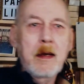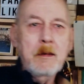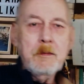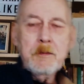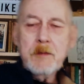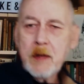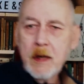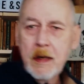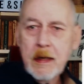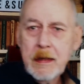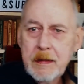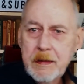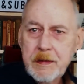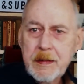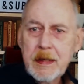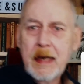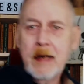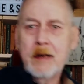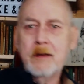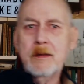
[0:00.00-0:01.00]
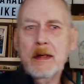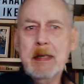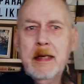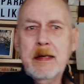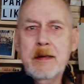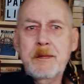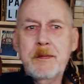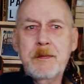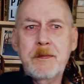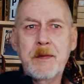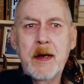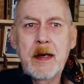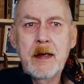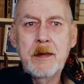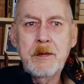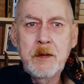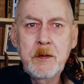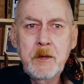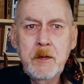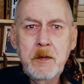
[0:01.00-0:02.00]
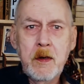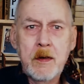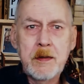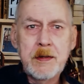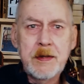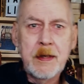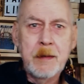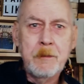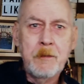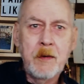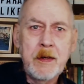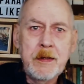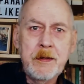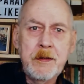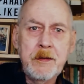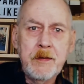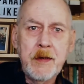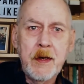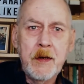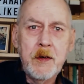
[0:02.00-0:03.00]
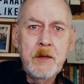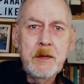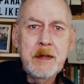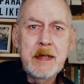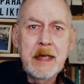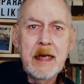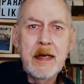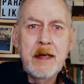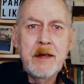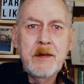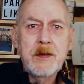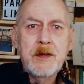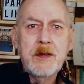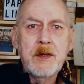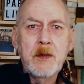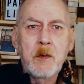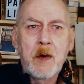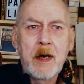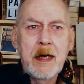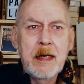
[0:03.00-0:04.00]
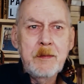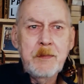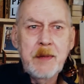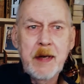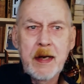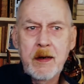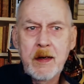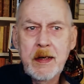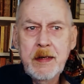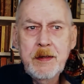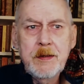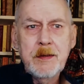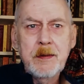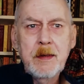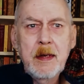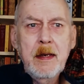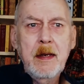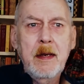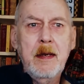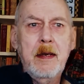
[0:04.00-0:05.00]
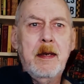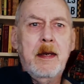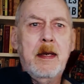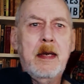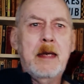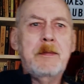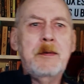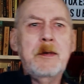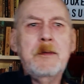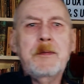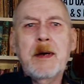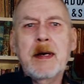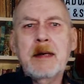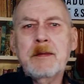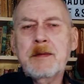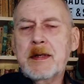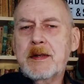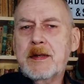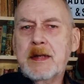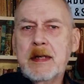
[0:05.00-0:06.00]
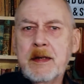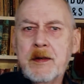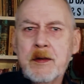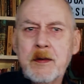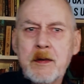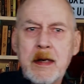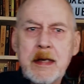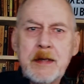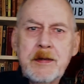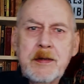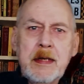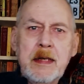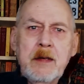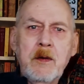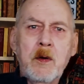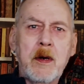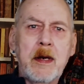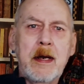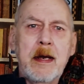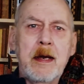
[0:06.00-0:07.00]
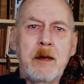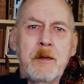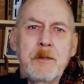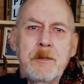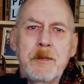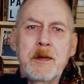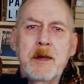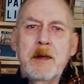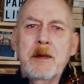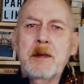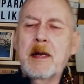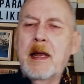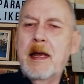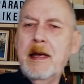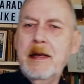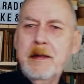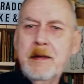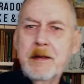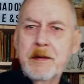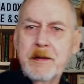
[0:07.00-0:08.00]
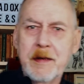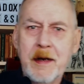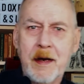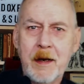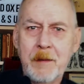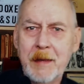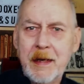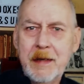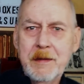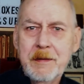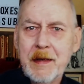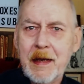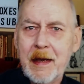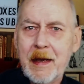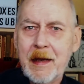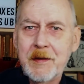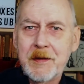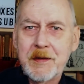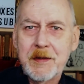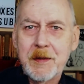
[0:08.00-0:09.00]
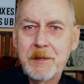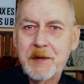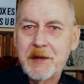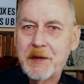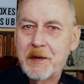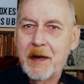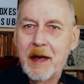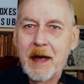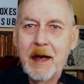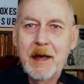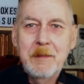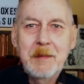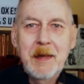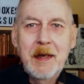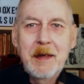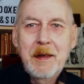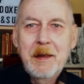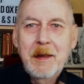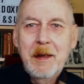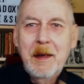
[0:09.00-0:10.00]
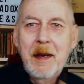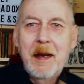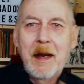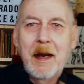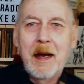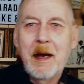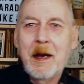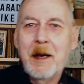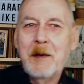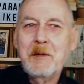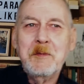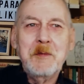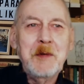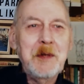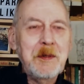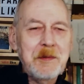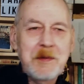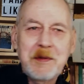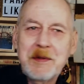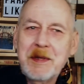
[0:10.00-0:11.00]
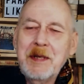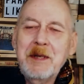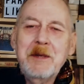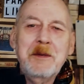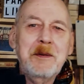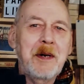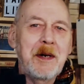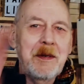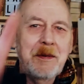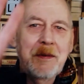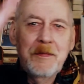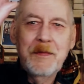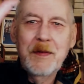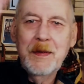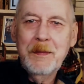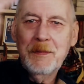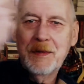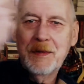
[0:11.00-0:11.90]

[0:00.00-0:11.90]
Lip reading: Try this out if you or someone you know tends to wide parries. If you found this interesting or helpful, like, comment, and subscribe. We'll see you on the flip